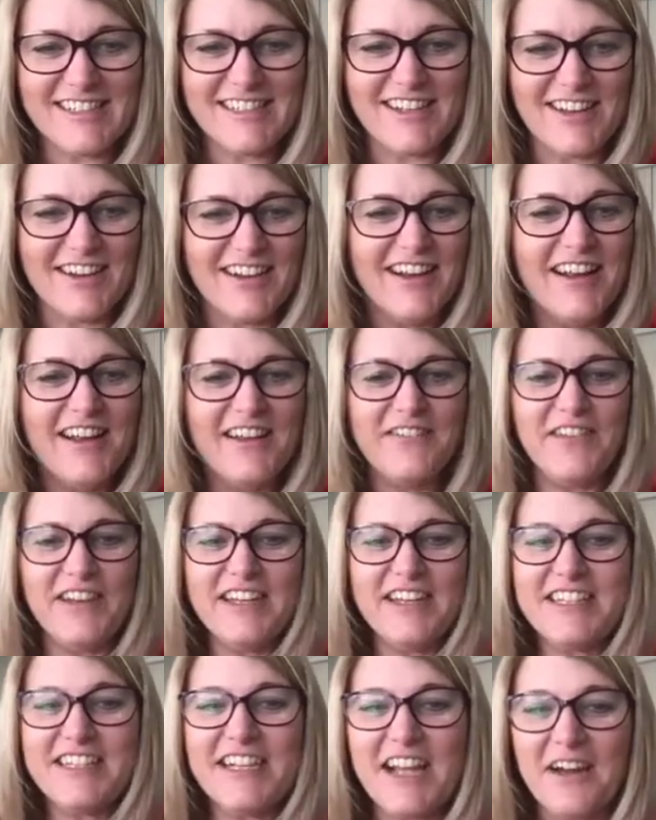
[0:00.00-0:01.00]
So
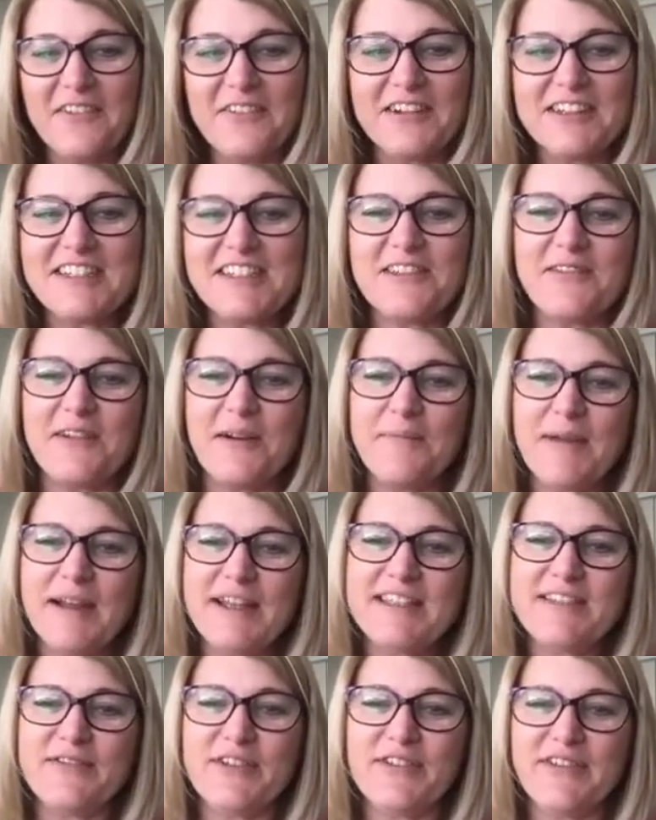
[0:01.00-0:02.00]
finishing up, what's the one
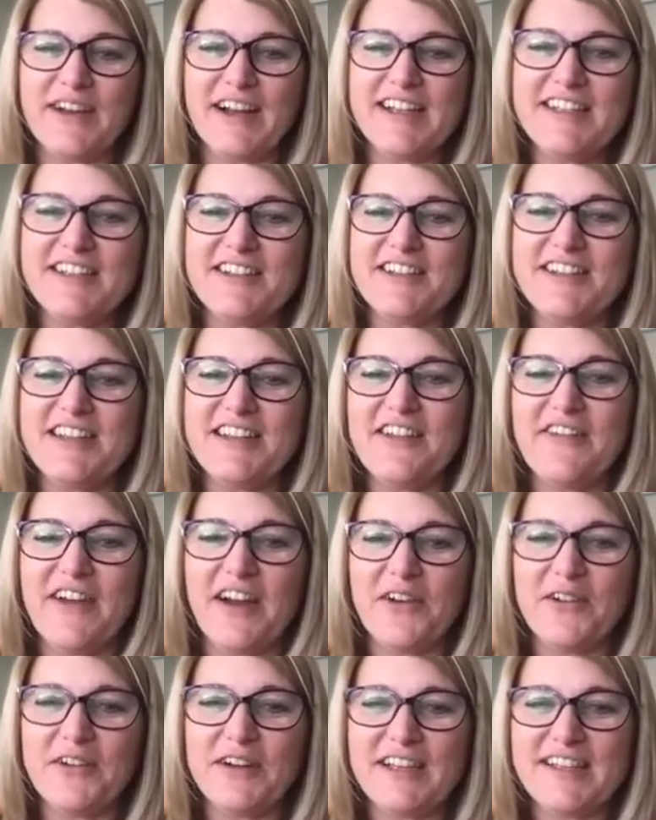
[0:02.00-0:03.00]
piece of advice you'd give
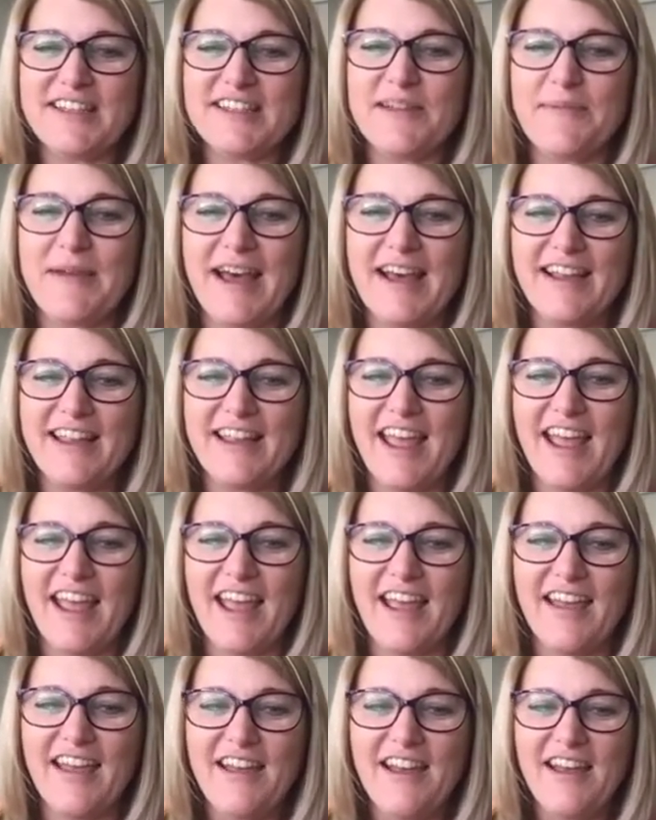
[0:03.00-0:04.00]
our audience about
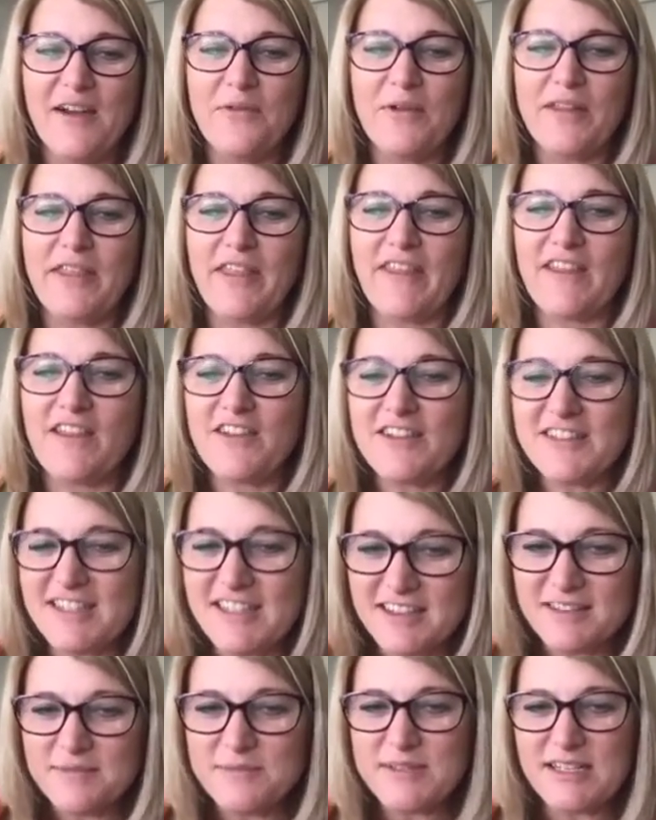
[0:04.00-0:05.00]
care, whether they're using
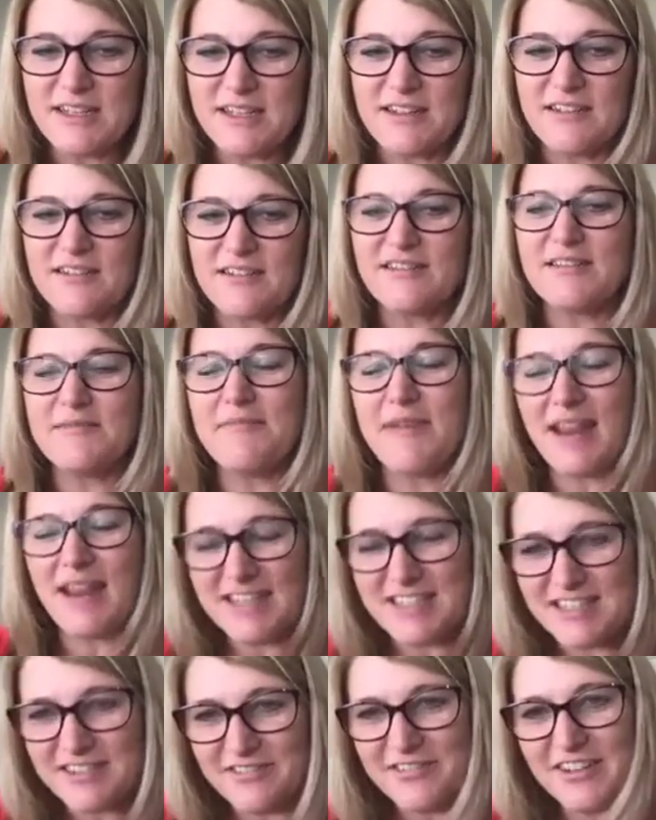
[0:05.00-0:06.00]
it themselves,
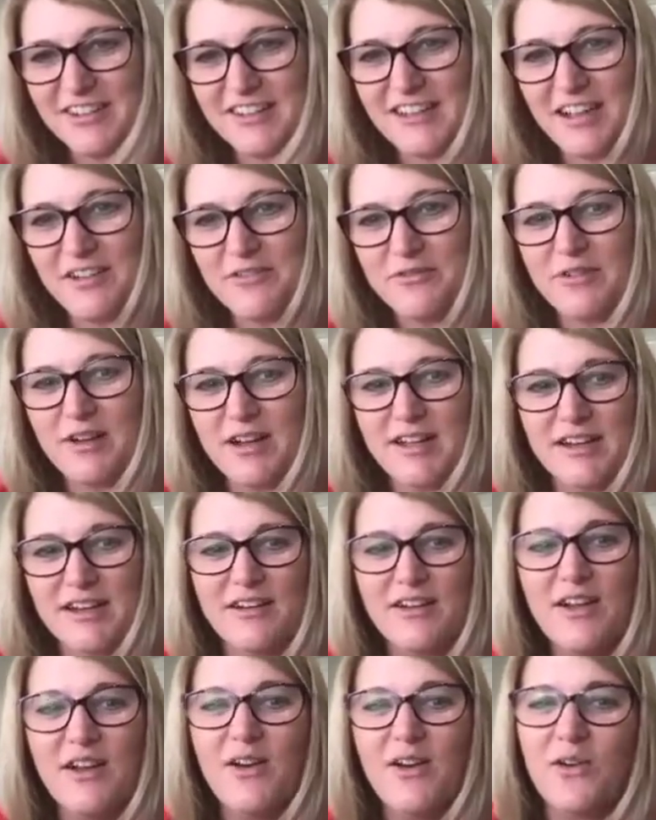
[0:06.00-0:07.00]
managing it for a loved one,
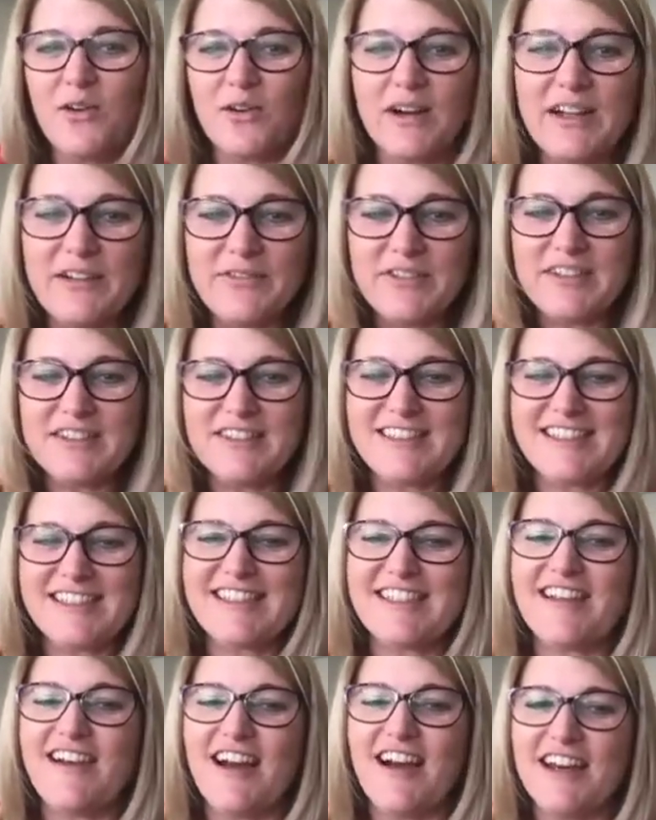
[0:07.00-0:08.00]
or even
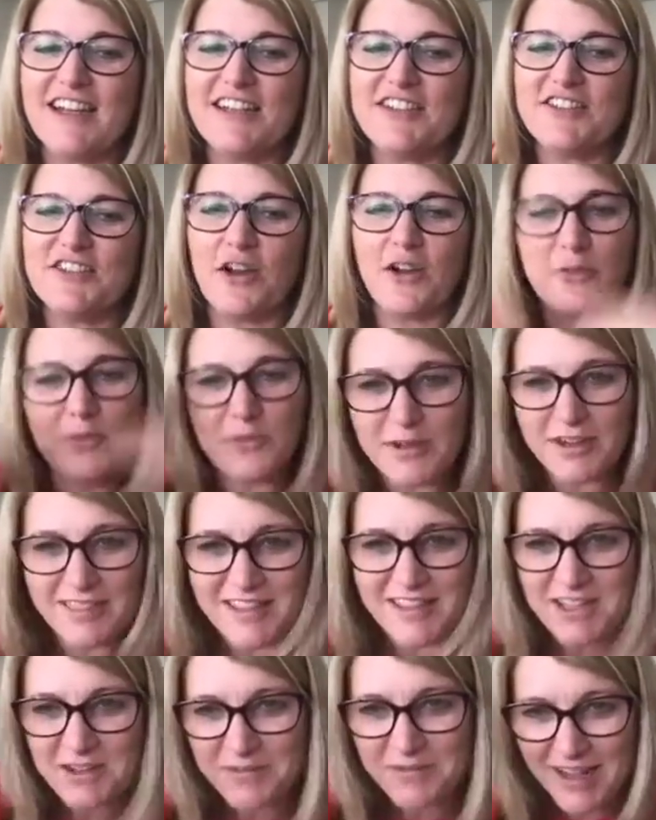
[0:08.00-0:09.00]
just kind of don't want to
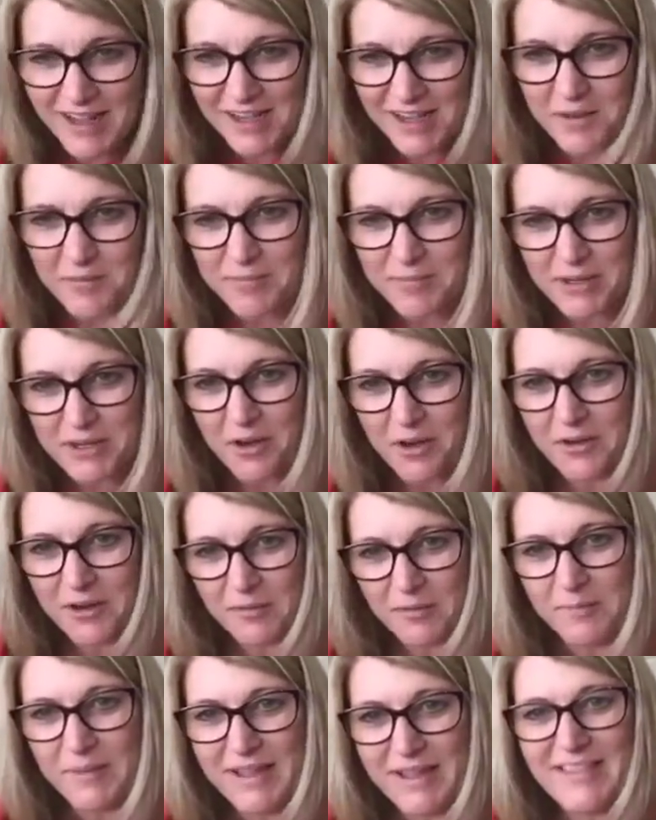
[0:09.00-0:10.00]
think about it, but know
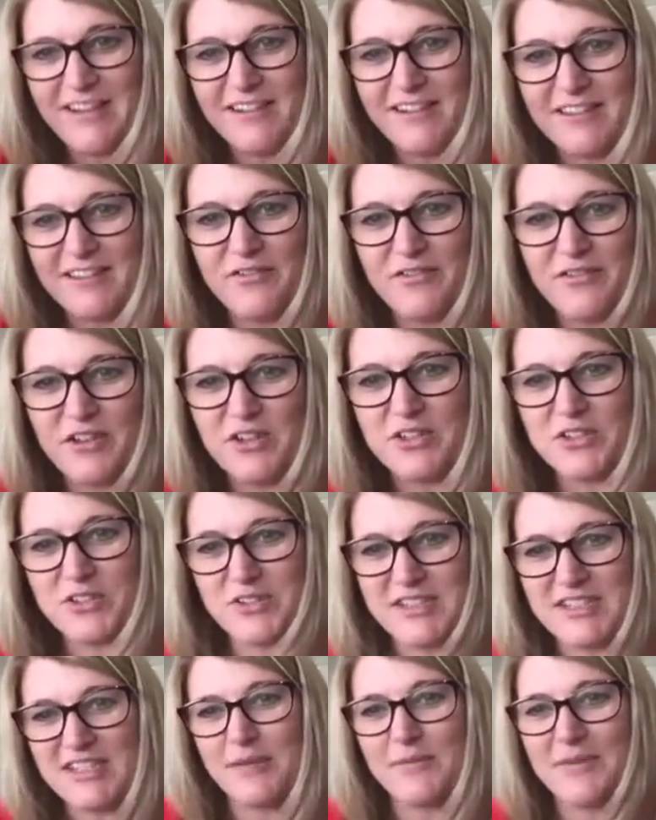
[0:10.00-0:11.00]
it'll be there in the future
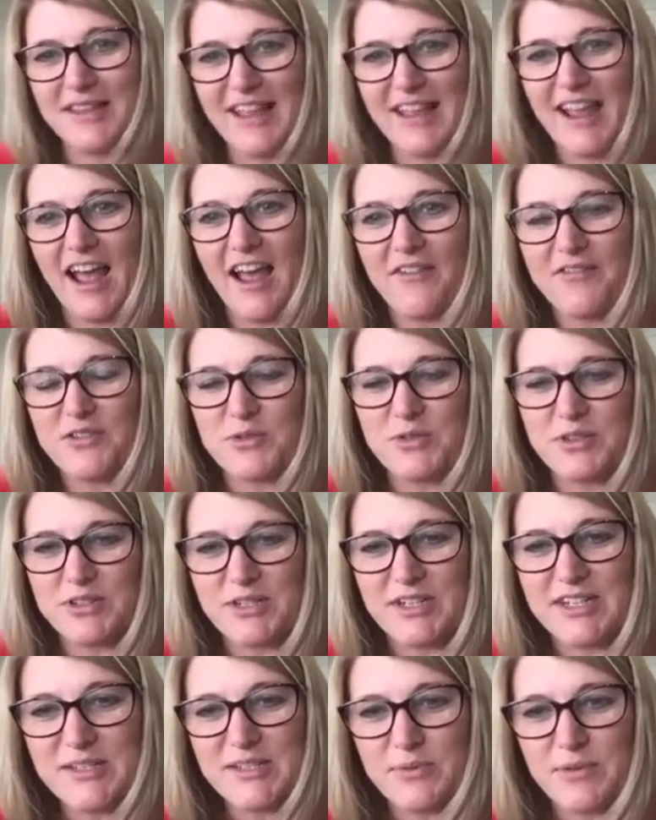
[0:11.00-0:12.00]
as something they have to
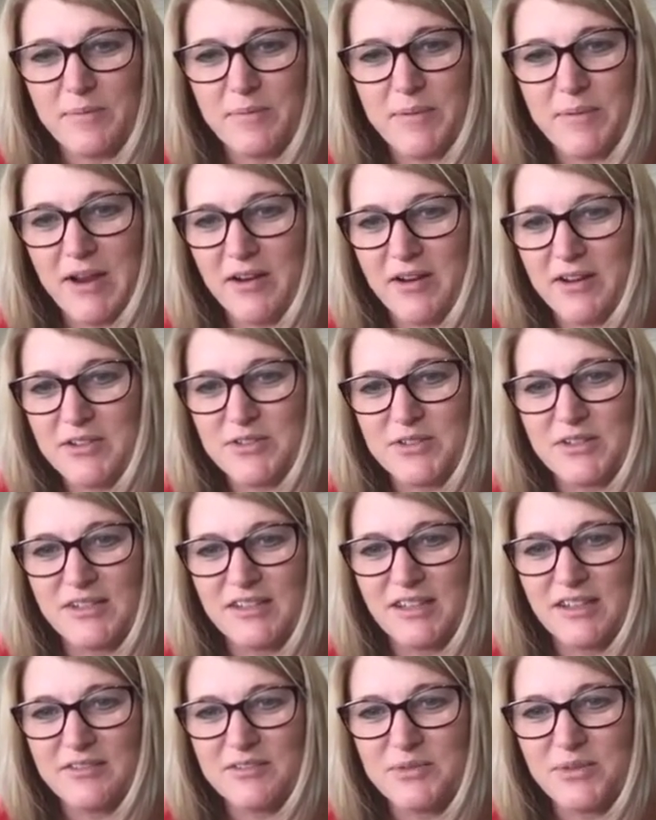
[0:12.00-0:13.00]
address with a parent or a
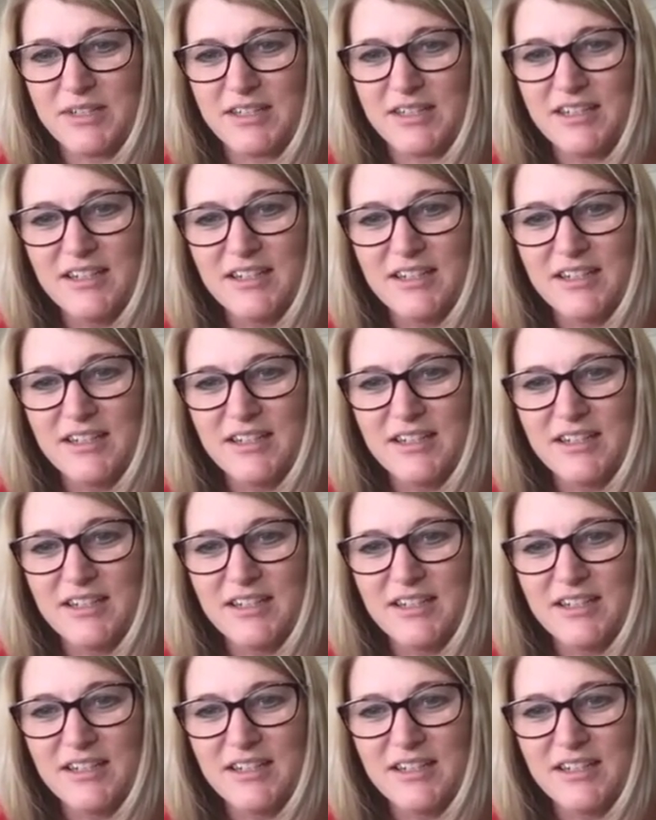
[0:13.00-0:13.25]
loved one?